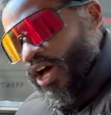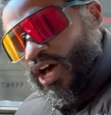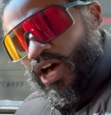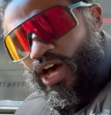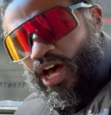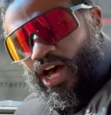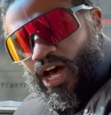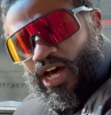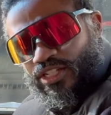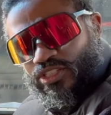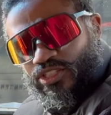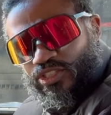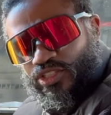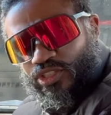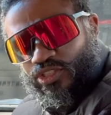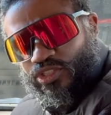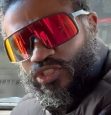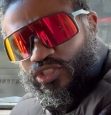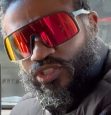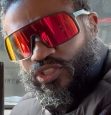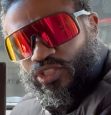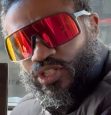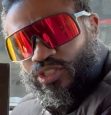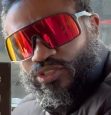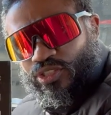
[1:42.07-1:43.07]
uh,
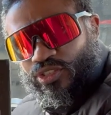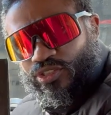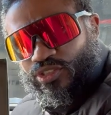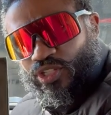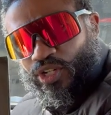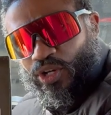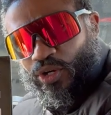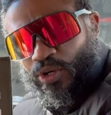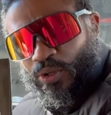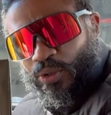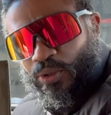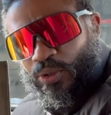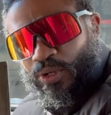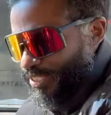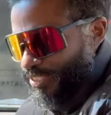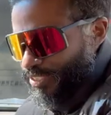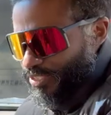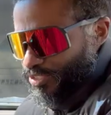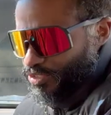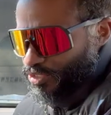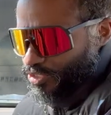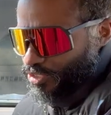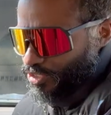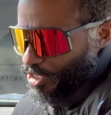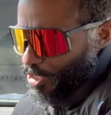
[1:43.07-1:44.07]

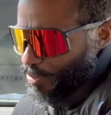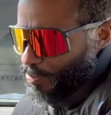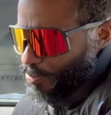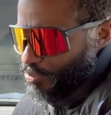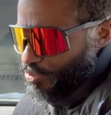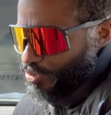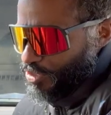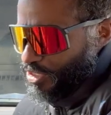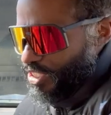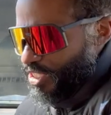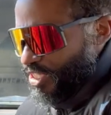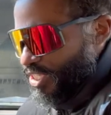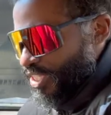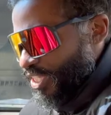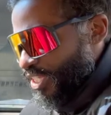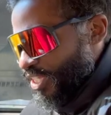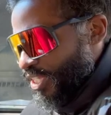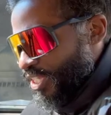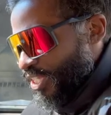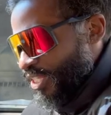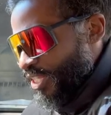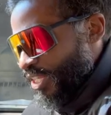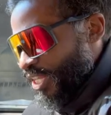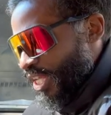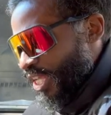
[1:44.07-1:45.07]
double din